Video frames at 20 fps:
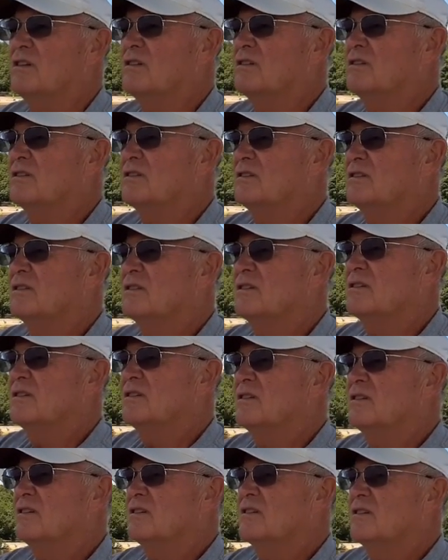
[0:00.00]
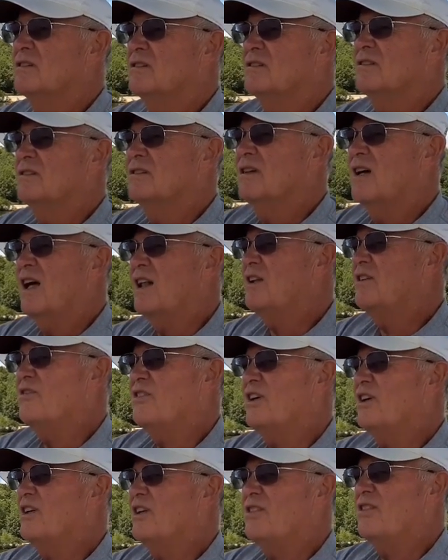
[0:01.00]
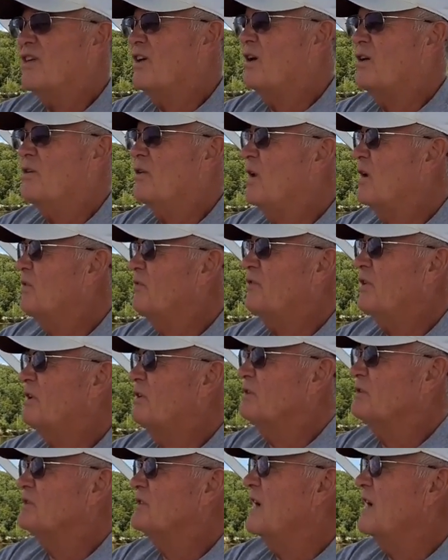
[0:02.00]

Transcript: we used to sing that. I don't know. I, I would. no.